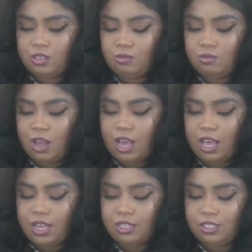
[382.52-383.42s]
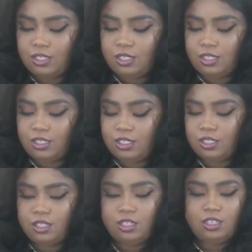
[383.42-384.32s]
All
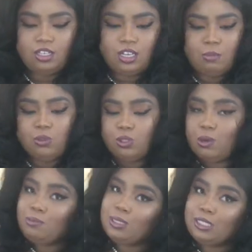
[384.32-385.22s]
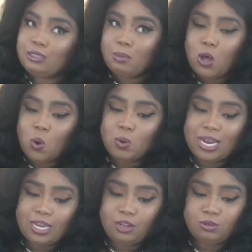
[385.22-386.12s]
right. I'm gonna scrape this bowl
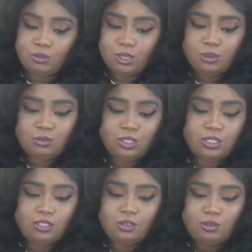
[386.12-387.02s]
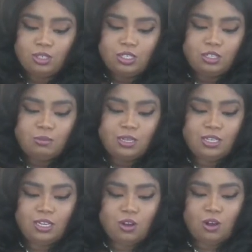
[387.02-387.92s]
down, just a little bit
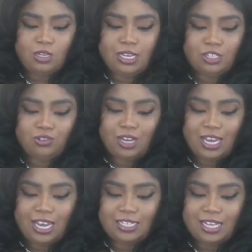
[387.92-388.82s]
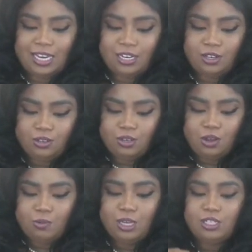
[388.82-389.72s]
to get all the extra eggs out of there.
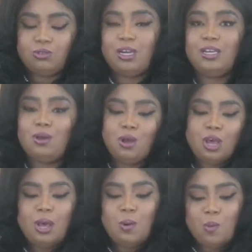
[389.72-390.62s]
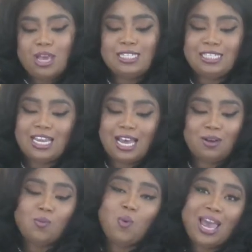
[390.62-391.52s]
We ain't trying to waste
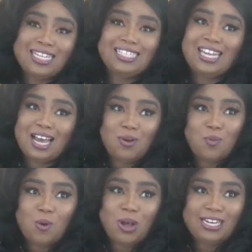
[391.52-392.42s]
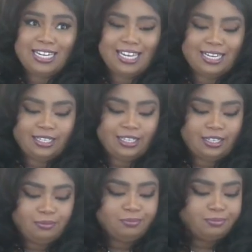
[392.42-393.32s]
not, want not,
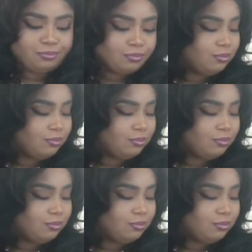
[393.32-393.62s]
honey.